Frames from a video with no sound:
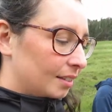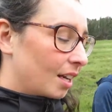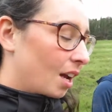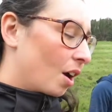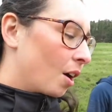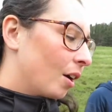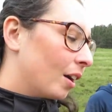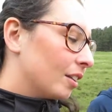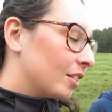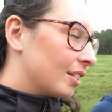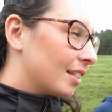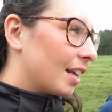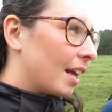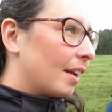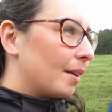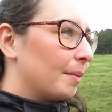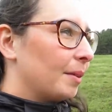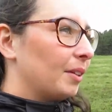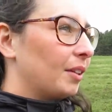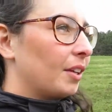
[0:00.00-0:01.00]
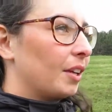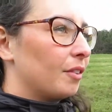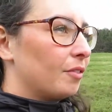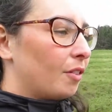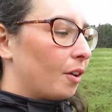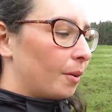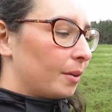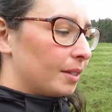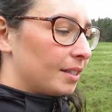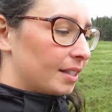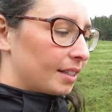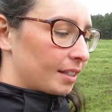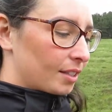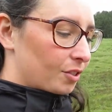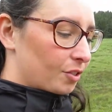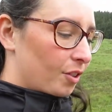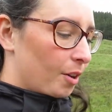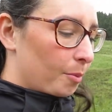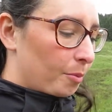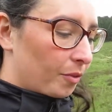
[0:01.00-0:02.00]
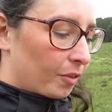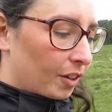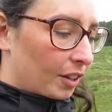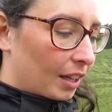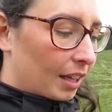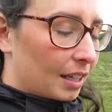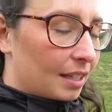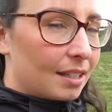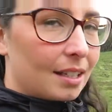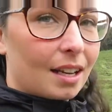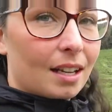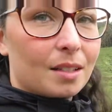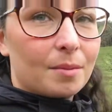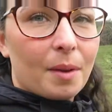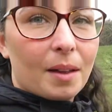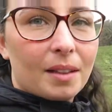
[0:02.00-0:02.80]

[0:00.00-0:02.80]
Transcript: No, I just said I've been looking forward to this trip for like 6